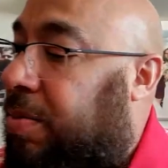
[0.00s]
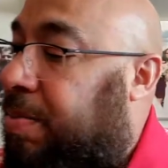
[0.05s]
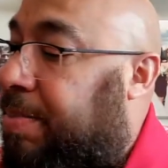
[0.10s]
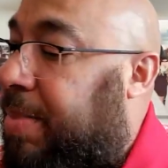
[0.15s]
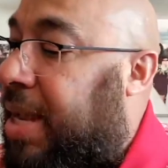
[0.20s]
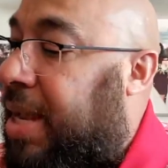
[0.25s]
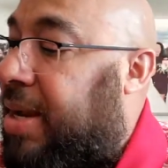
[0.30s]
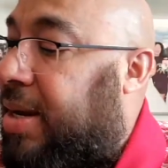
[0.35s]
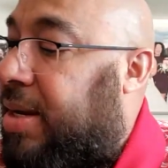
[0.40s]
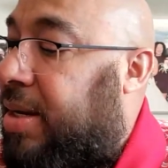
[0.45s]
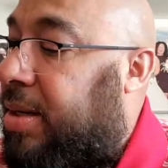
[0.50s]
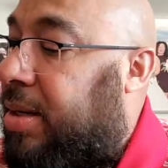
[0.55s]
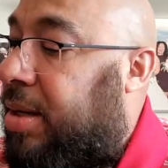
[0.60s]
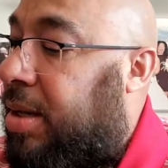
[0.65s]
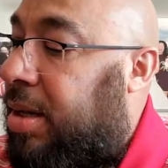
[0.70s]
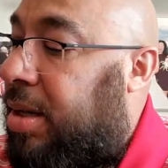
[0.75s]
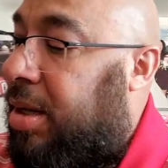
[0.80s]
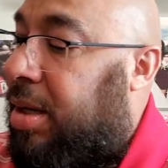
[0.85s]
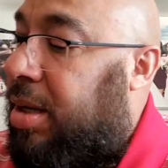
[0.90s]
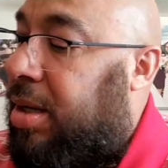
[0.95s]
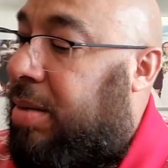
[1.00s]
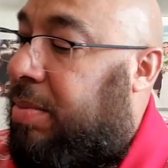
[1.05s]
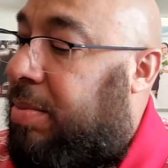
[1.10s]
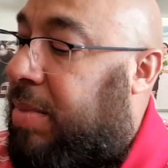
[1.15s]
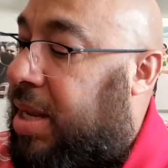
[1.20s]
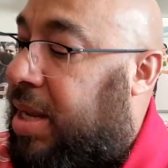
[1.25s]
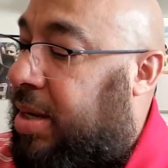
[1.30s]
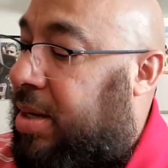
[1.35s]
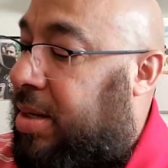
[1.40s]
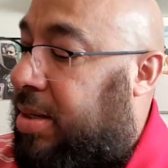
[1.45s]
Megan.
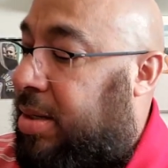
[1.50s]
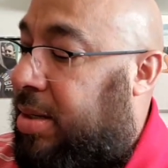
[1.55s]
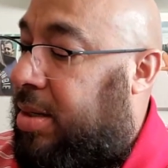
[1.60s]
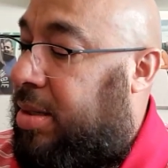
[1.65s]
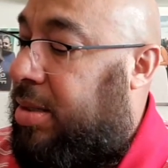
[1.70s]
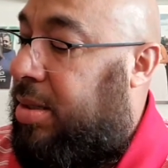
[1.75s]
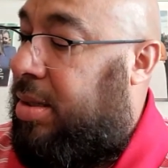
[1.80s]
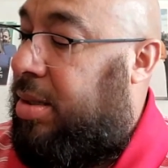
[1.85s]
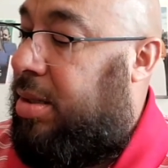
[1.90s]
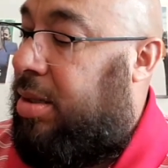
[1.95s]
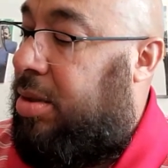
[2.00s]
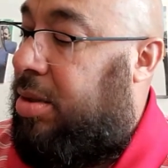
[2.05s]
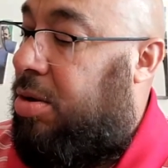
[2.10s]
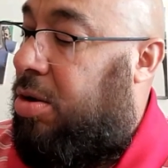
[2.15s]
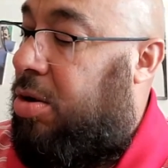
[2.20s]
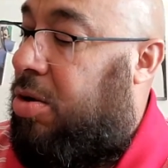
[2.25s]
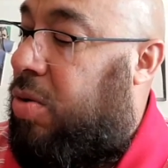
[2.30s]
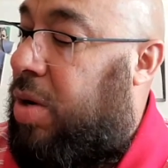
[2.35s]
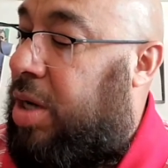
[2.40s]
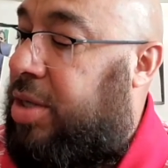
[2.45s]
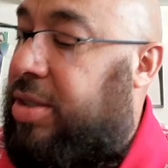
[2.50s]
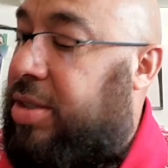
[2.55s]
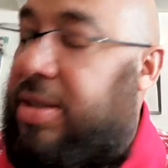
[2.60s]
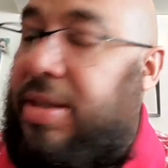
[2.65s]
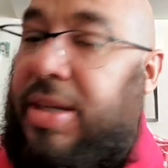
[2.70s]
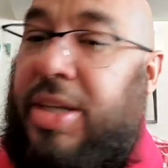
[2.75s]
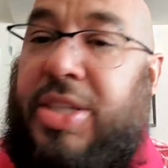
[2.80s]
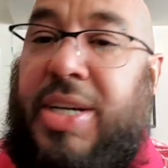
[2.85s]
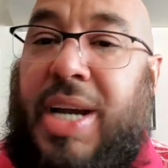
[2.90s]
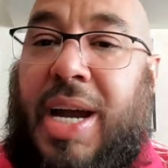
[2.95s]
Megan, no questions
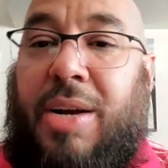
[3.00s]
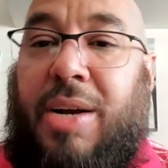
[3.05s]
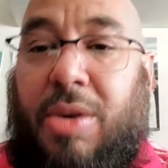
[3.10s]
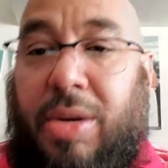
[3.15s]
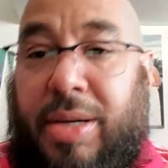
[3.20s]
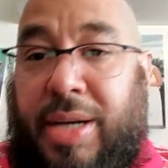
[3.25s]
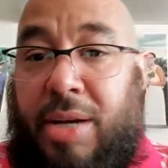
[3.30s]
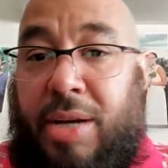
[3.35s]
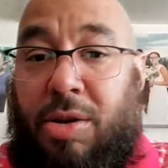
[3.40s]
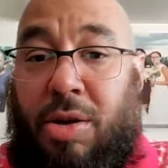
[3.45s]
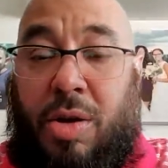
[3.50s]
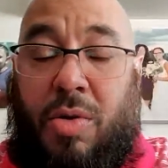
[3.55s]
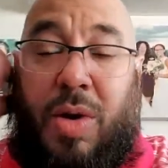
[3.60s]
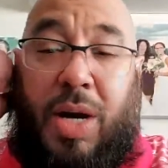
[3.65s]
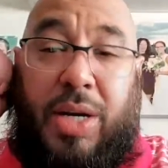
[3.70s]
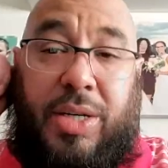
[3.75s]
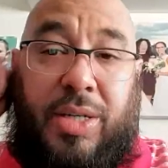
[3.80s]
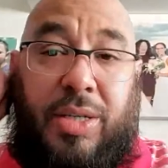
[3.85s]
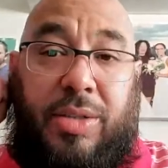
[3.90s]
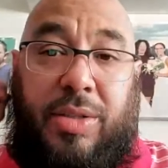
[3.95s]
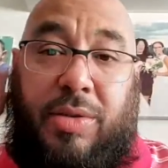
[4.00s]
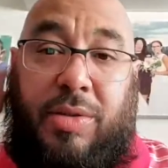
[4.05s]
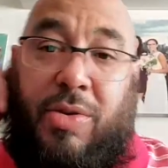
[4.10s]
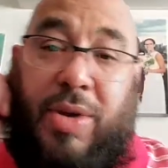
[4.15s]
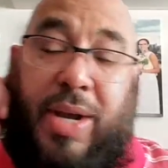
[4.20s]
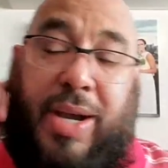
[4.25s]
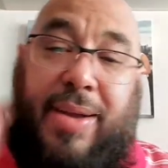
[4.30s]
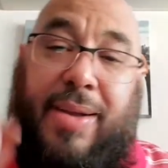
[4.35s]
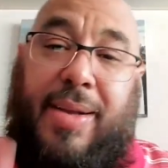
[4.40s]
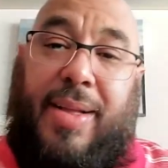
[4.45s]
in the chat. Okay, no questions.
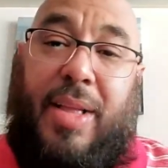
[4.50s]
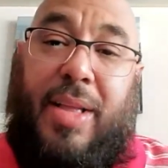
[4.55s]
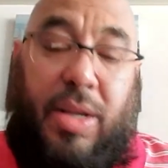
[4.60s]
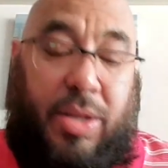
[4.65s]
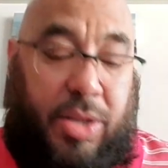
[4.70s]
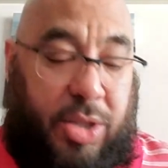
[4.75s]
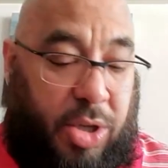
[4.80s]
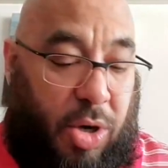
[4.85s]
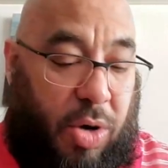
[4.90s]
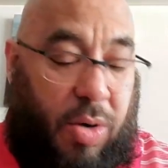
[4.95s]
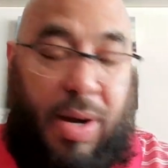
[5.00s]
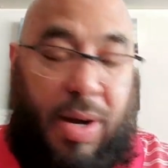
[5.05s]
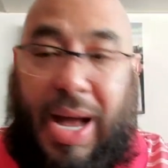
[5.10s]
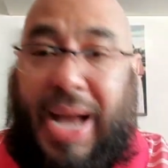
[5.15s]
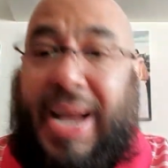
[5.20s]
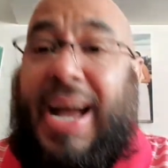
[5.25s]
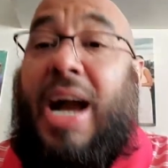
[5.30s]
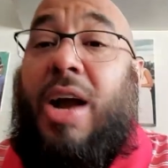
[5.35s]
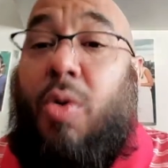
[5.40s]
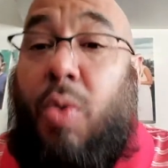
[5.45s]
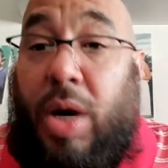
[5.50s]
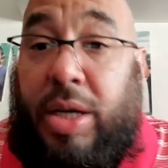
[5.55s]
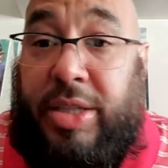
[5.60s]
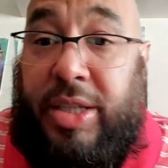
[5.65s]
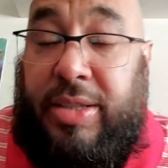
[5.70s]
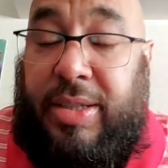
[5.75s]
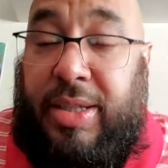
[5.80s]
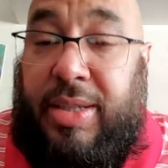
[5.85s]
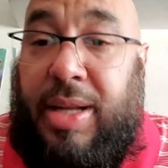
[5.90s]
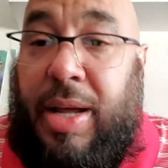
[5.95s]
Great. So I got
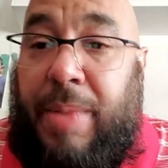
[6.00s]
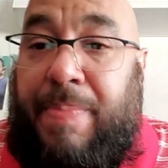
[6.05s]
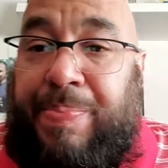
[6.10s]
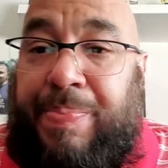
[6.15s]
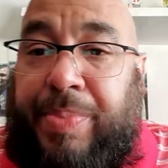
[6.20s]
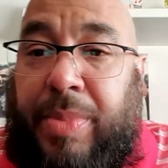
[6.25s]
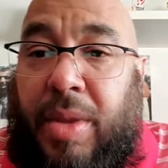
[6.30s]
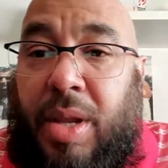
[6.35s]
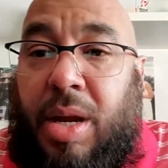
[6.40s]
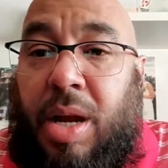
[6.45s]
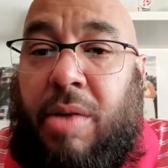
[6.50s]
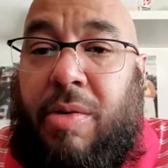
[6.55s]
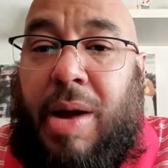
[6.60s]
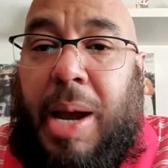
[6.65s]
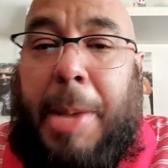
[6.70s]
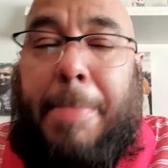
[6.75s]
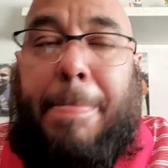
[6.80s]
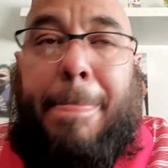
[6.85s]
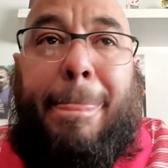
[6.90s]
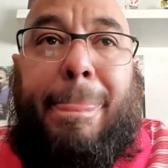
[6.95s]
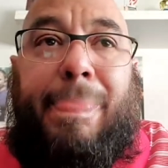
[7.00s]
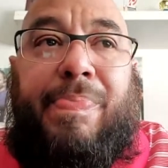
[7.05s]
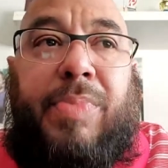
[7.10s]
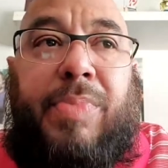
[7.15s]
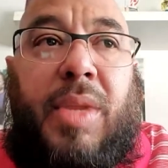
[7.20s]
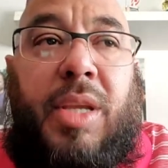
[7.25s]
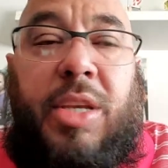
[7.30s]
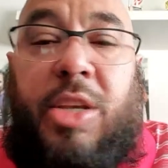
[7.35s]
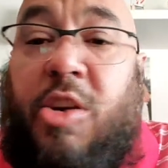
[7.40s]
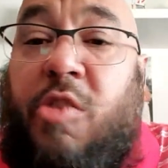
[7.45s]
questions in there. All right.
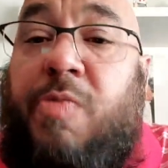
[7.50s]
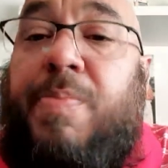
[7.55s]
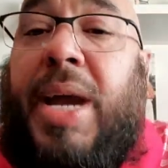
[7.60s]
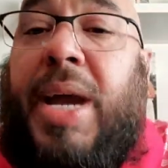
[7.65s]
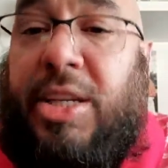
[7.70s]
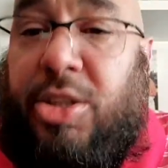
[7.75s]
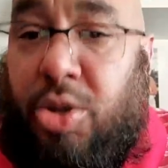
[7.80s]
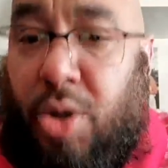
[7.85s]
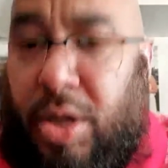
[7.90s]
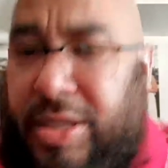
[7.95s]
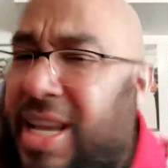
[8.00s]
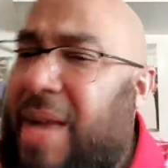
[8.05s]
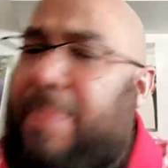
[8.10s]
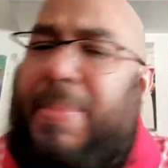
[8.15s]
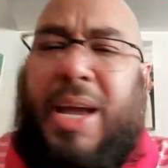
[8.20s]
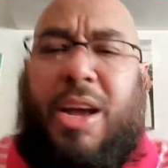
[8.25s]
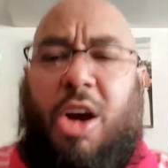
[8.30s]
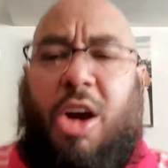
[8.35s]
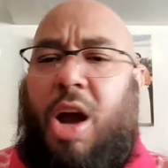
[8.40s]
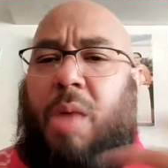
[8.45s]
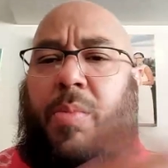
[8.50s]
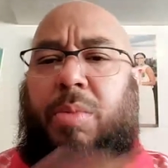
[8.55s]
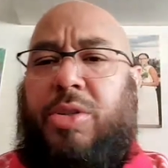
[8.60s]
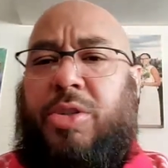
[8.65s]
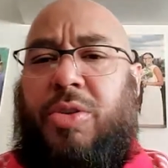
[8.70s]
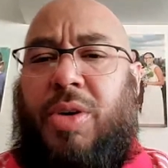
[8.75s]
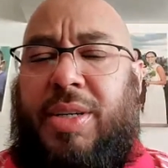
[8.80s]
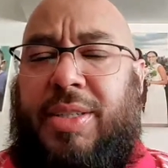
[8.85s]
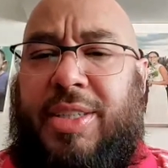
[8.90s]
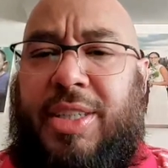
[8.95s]
You've made choices. I made horrible
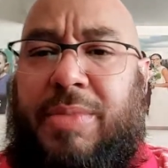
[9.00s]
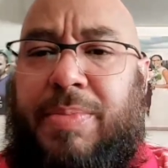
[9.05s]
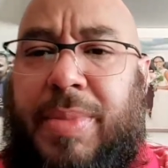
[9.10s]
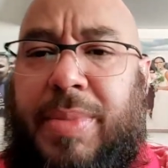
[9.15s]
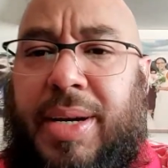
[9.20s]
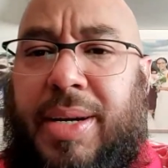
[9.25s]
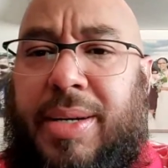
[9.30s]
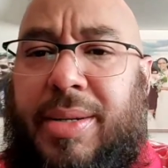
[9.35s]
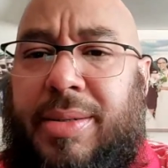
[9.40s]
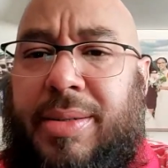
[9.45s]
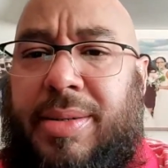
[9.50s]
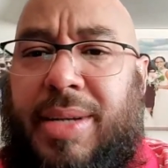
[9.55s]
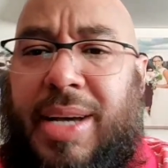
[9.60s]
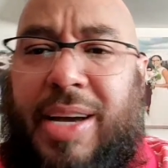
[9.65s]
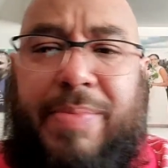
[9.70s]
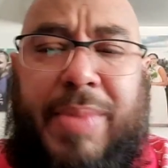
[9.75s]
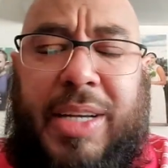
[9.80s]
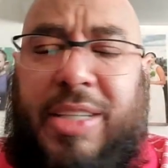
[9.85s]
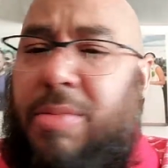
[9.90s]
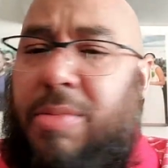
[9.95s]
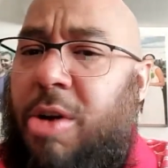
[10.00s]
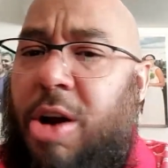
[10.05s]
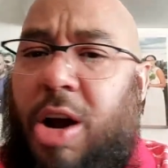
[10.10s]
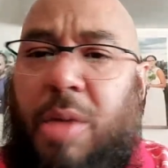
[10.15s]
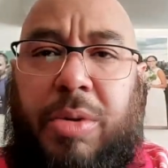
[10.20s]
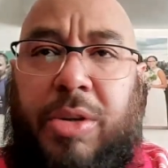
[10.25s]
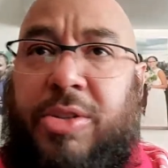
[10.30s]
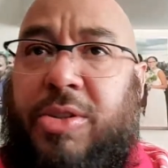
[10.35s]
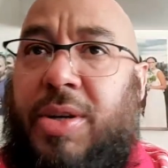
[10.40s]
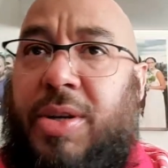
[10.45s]
choices, man. I've made some
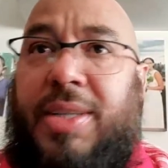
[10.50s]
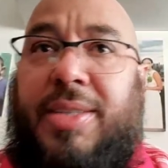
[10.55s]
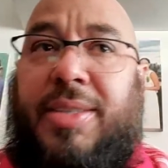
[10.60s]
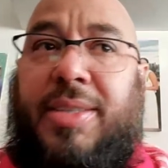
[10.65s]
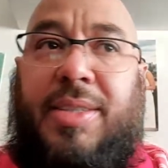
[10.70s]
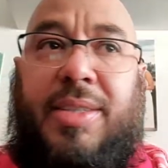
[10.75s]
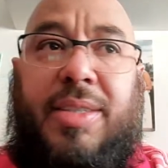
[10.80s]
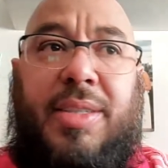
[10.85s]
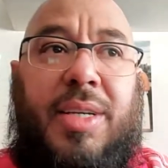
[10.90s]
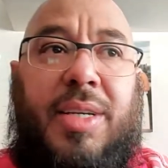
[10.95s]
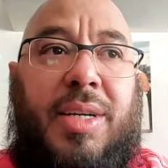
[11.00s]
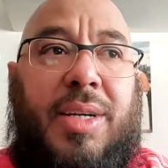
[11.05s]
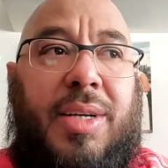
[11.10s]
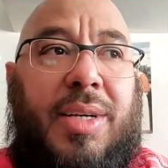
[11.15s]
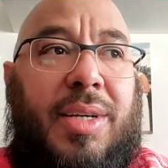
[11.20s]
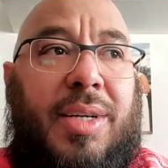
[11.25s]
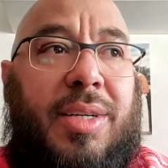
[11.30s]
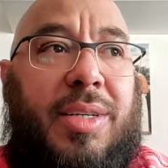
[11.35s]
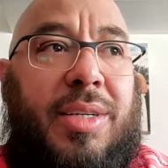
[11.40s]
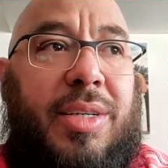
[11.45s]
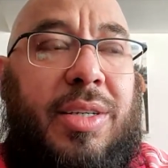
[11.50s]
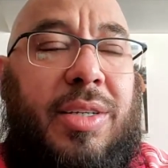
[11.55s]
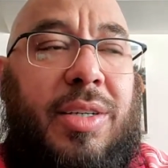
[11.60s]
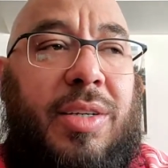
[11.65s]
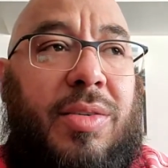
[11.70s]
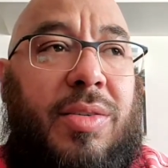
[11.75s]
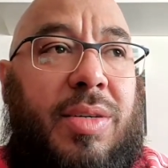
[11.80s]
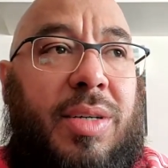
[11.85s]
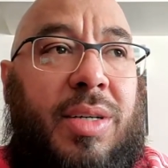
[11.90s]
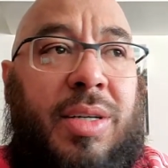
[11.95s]
horrible choices. You
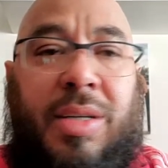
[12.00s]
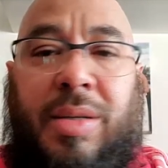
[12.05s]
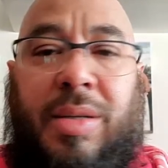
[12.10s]
know,